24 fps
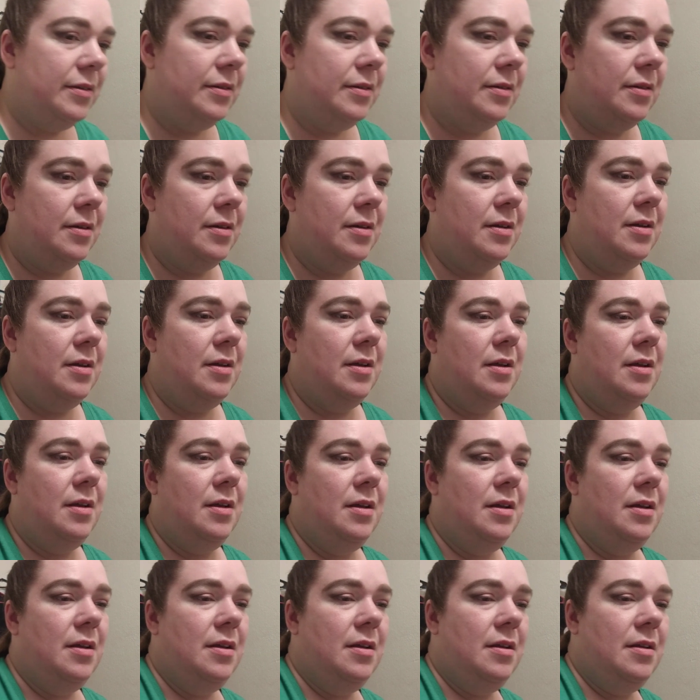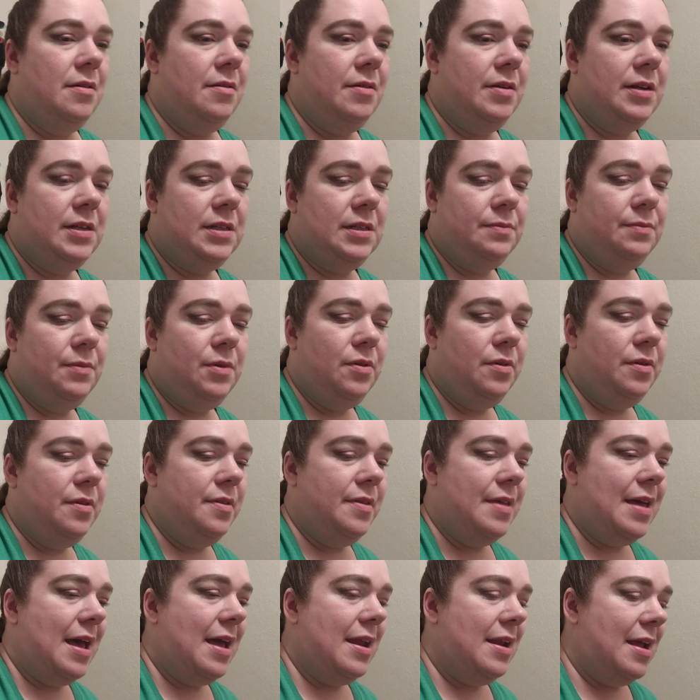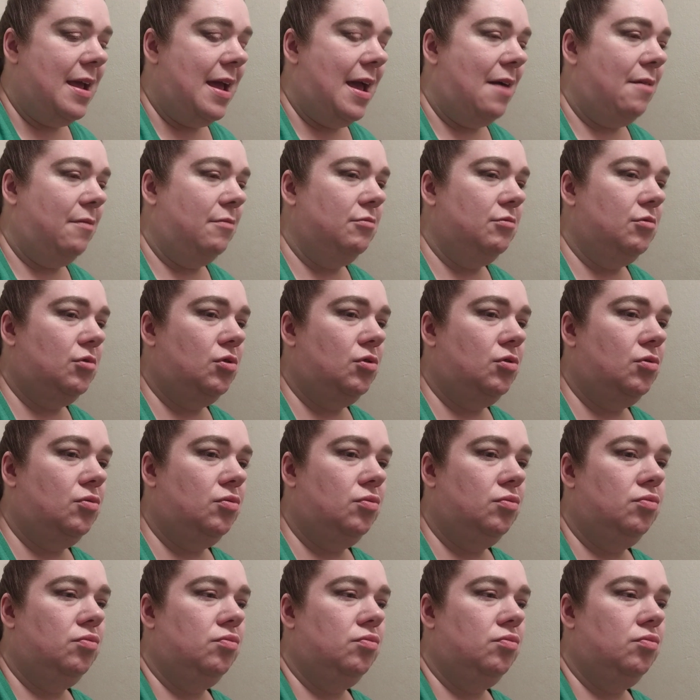I'm going to smooth that out.